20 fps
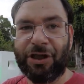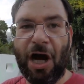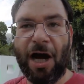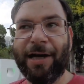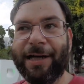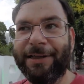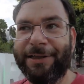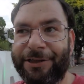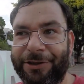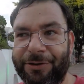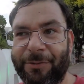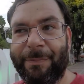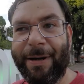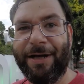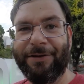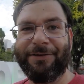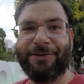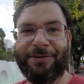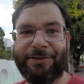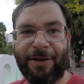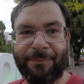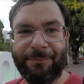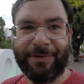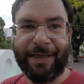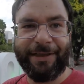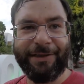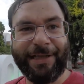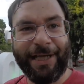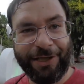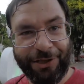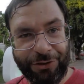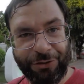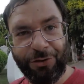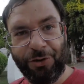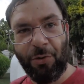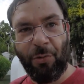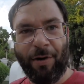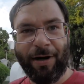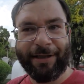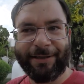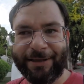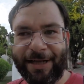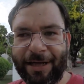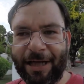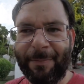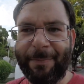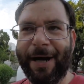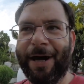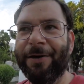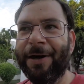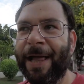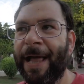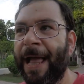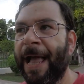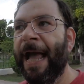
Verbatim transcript: talking to you about something that you don't want to talk about.